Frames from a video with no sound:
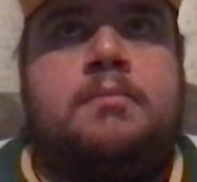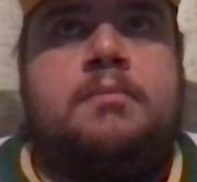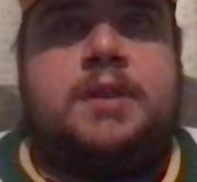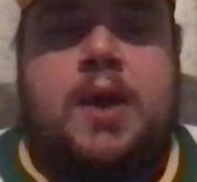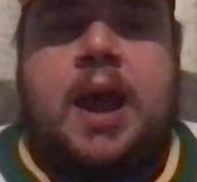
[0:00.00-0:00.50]

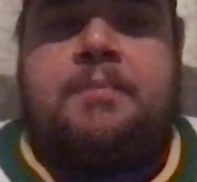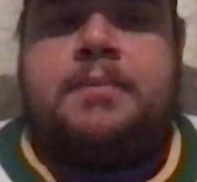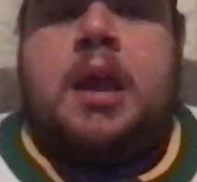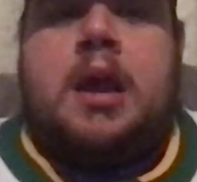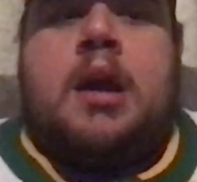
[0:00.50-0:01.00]
So yeah,
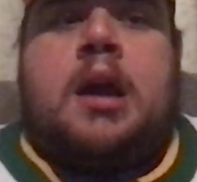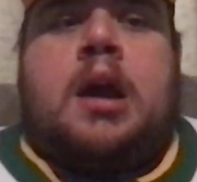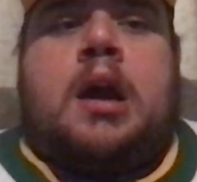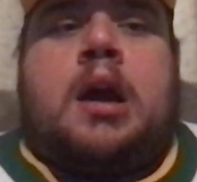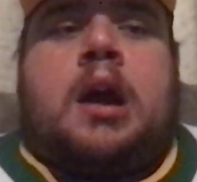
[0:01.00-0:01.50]

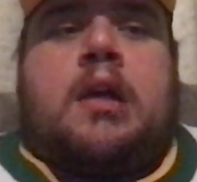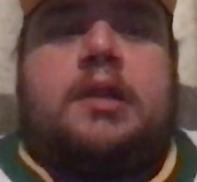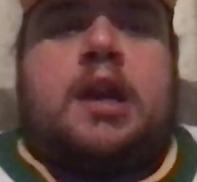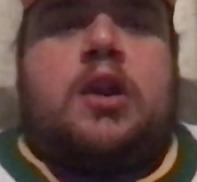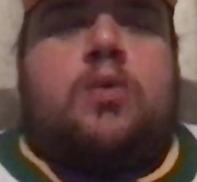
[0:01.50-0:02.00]

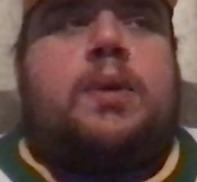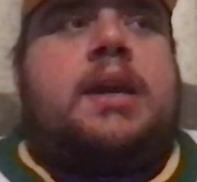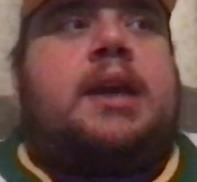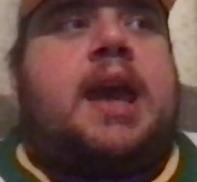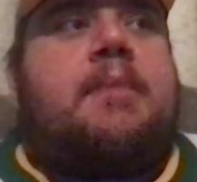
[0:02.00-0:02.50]
little
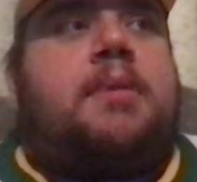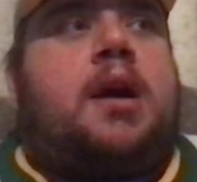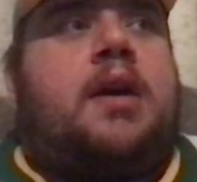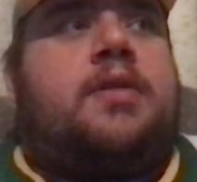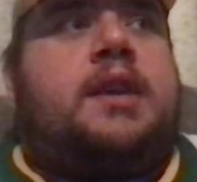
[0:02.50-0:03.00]
recap
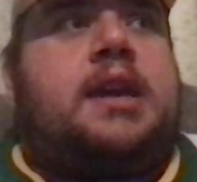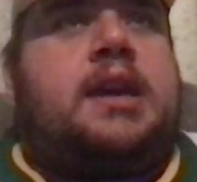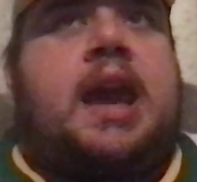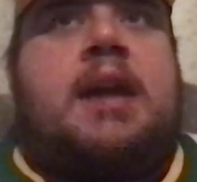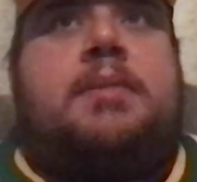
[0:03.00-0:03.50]
on the
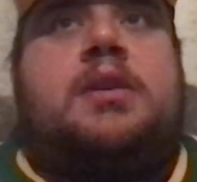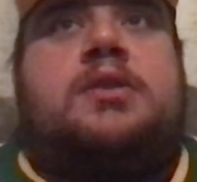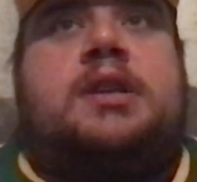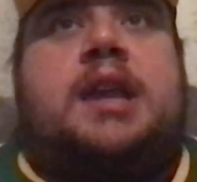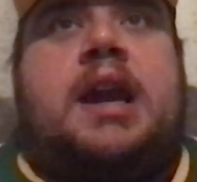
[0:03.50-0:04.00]
game here
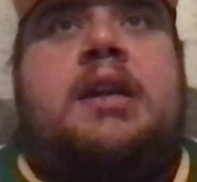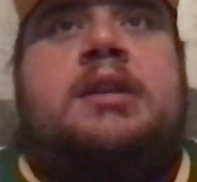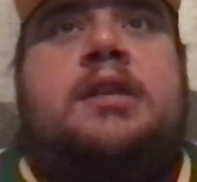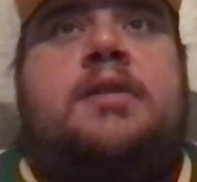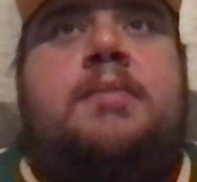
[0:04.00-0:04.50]

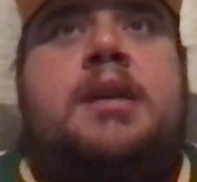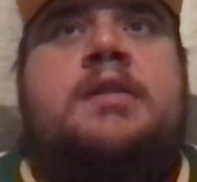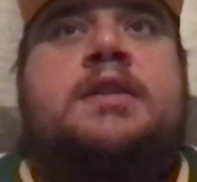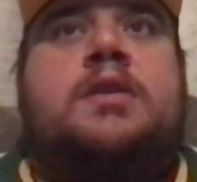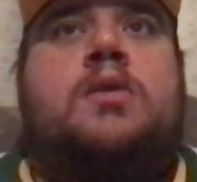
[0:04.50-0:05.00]
tonight. The
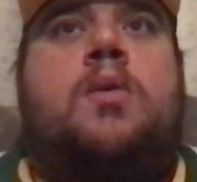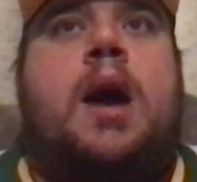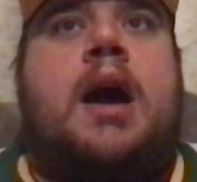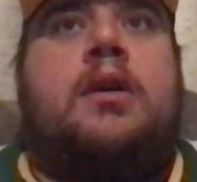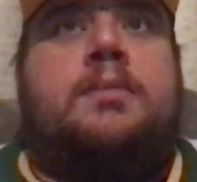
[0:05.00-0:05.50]
Minnesota
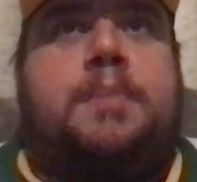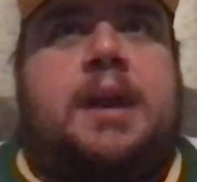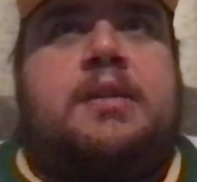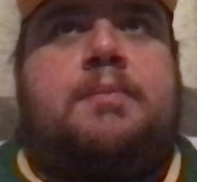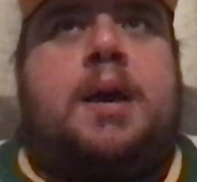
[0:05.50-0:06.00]
Wild
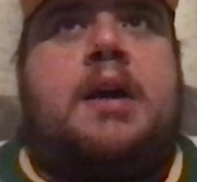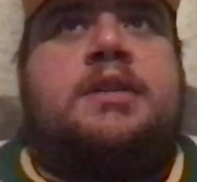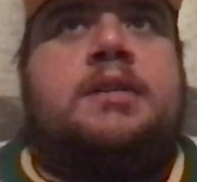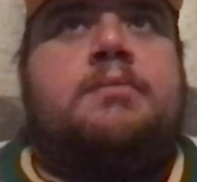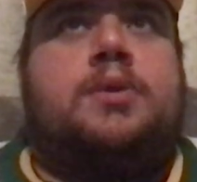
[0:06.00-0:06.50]
beat the
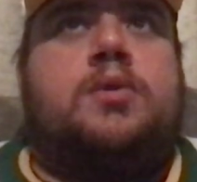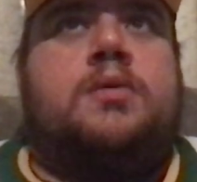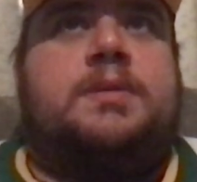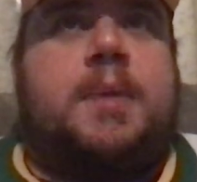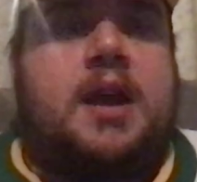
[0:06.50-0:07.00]
Boston
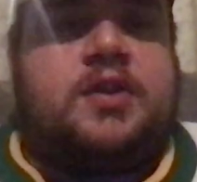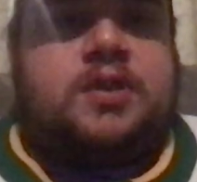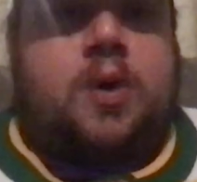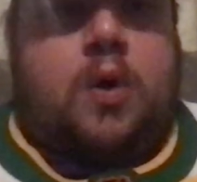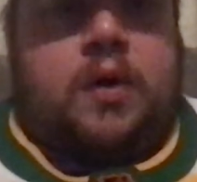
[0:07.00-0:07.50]
Bruins by a
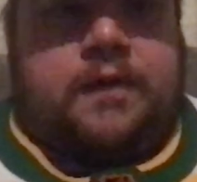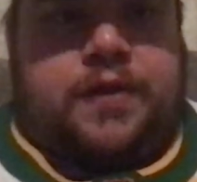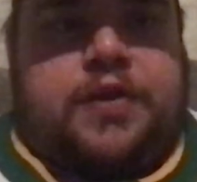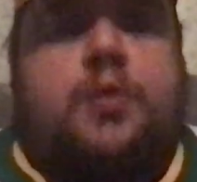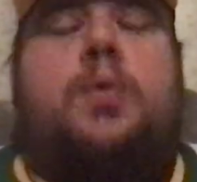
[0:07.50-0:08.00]
score of
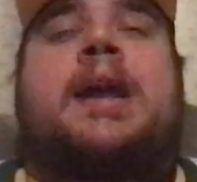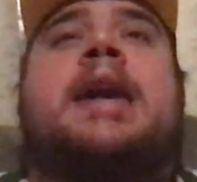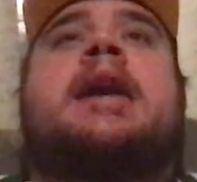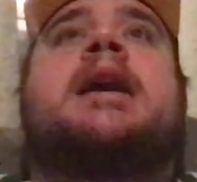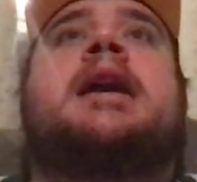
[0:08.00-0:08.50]
3-2.